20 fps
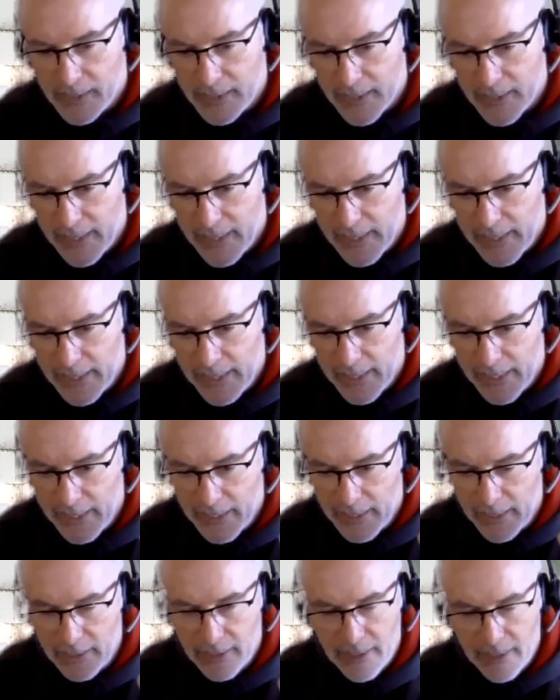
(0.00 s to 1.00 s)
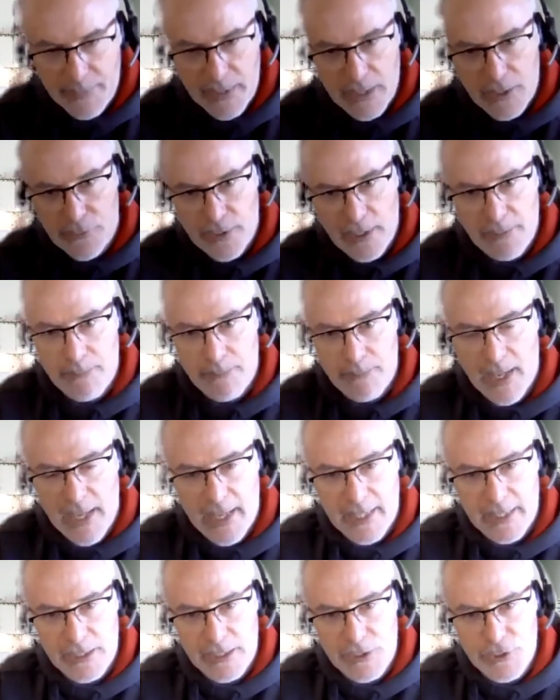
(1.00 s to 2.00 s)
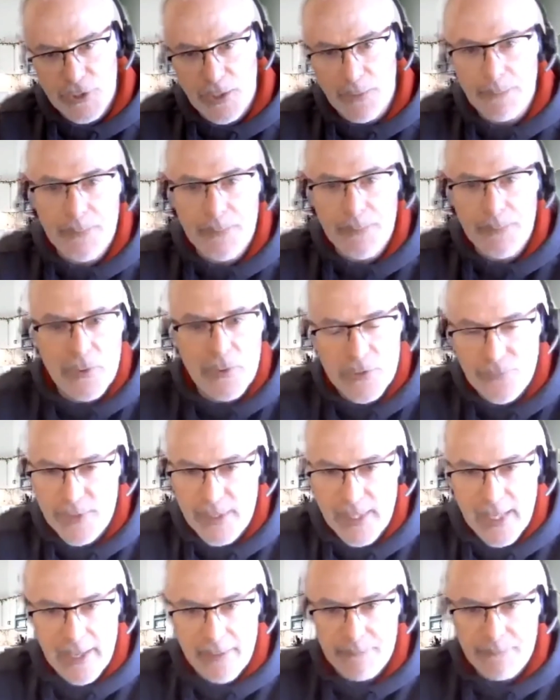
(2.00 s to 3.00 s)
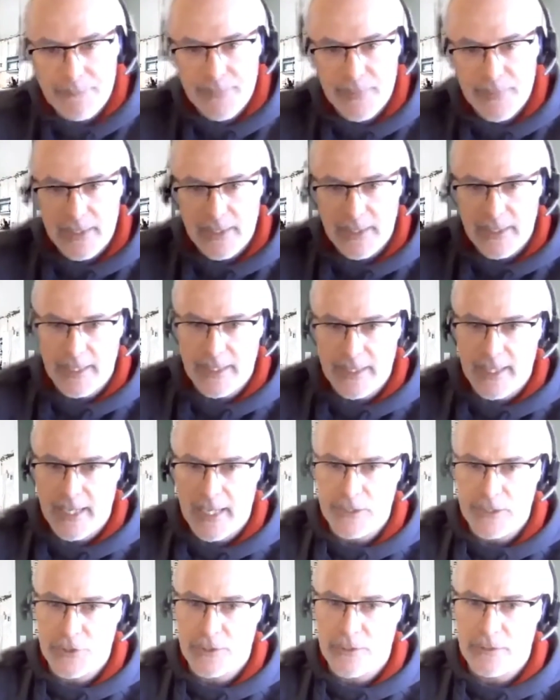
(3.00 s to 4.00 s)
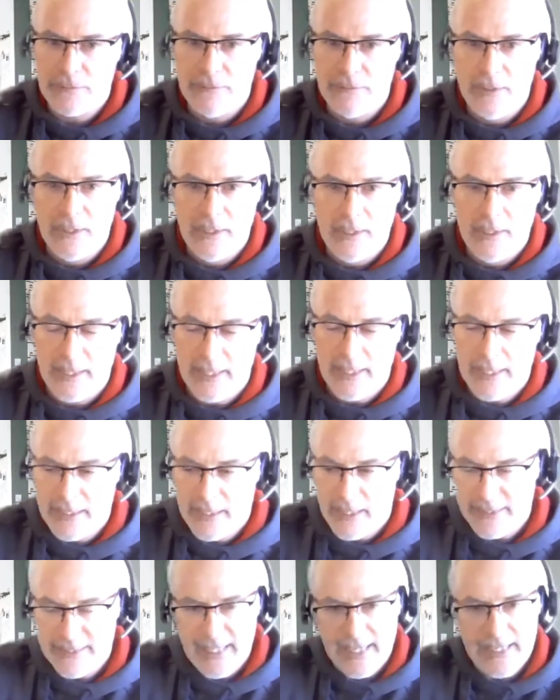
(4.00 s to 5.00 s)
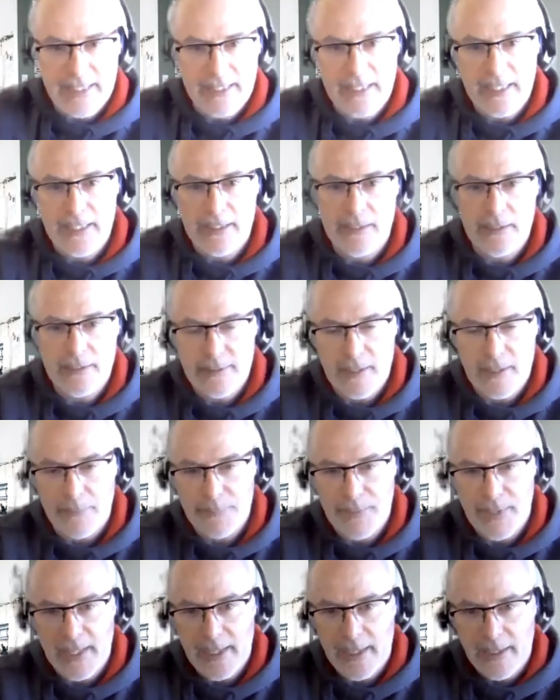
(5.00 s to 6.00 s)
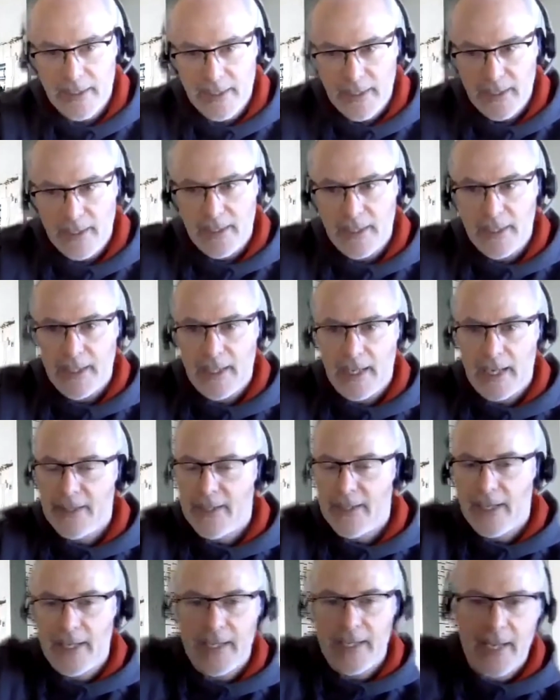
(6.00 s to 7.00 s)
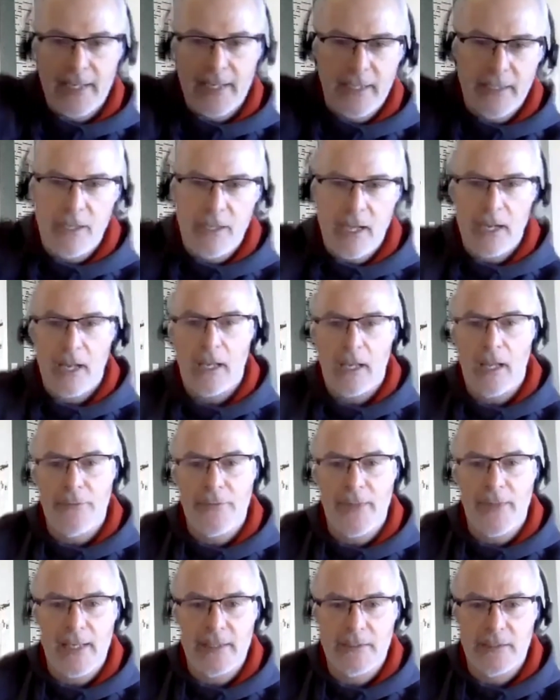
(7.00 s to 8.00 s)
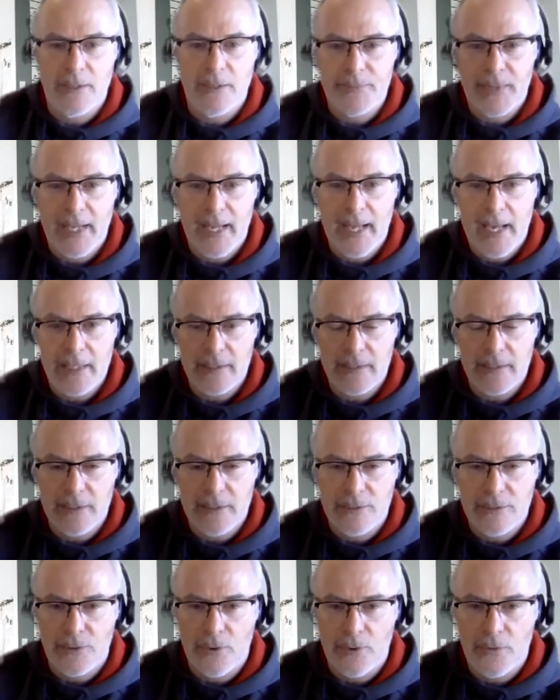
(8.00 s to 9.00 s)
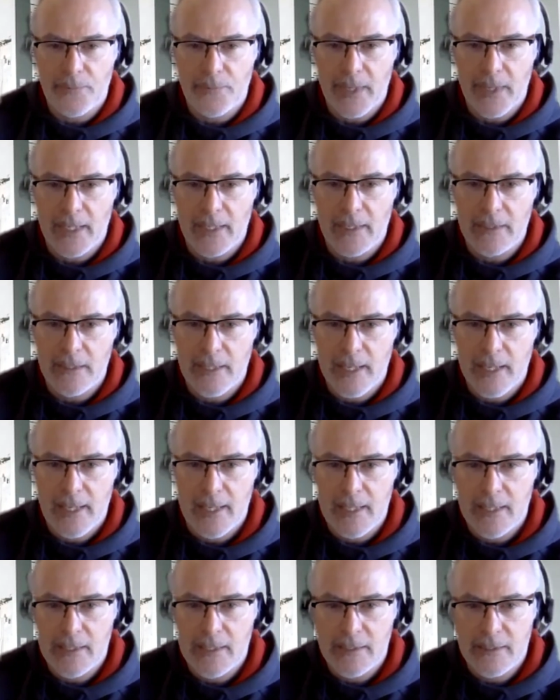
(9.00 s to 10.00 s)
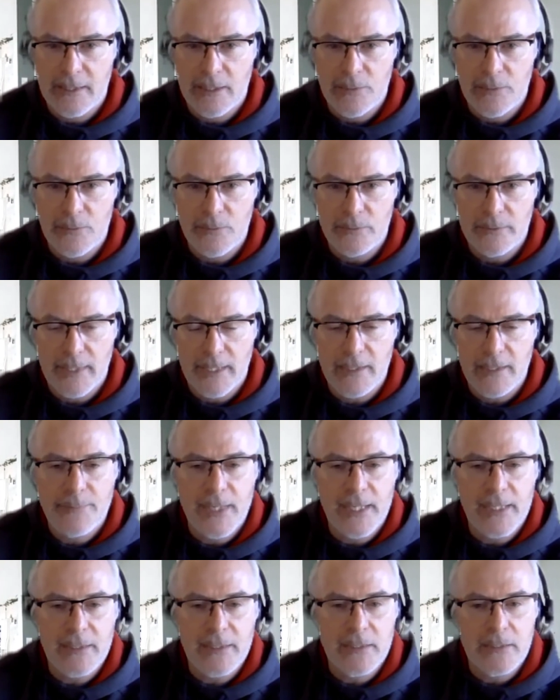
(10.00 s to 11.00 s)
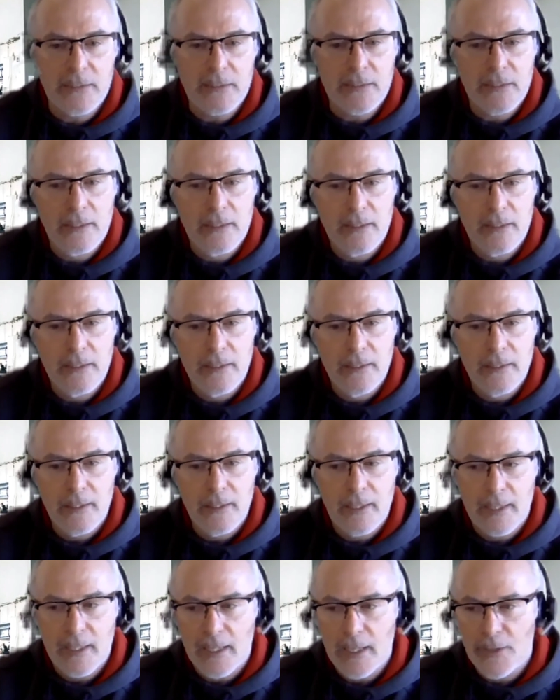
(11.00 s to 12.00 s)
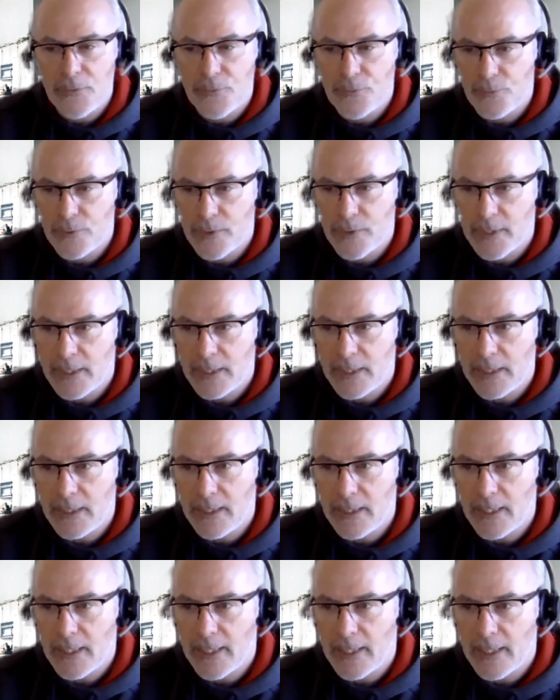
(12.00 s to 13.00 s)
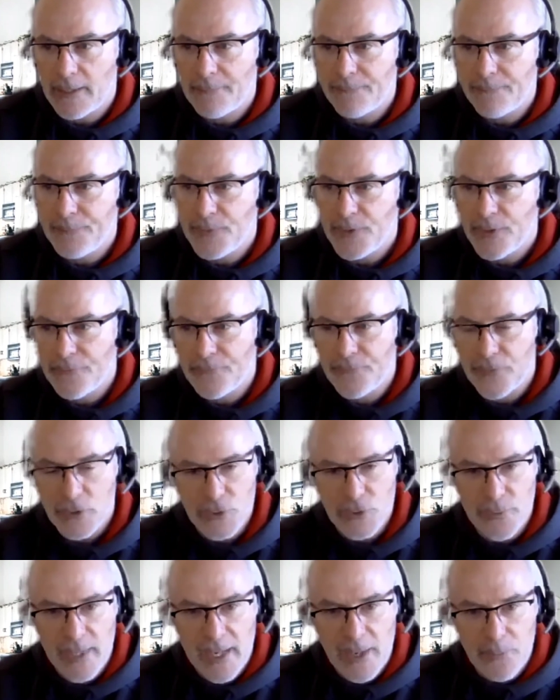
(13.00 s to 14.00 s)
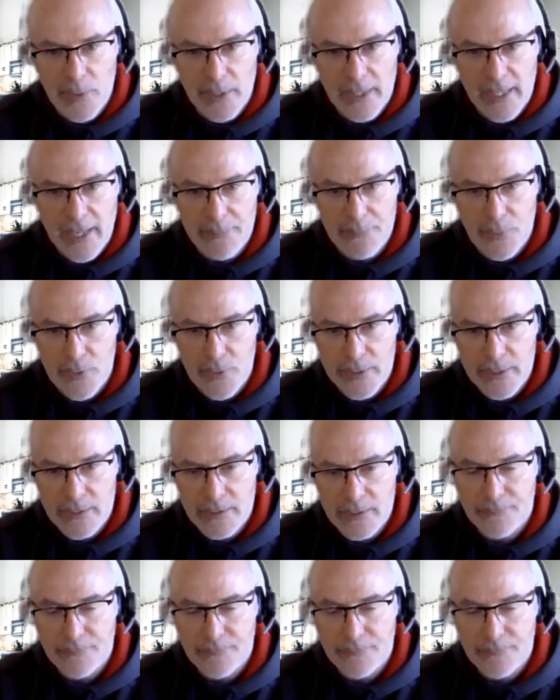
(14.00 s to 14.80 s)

let me create my jump box VM in Azure in a dedicated subnet, and then I can allow that subnet access to all of my SQL databases through the virtual network endpoints,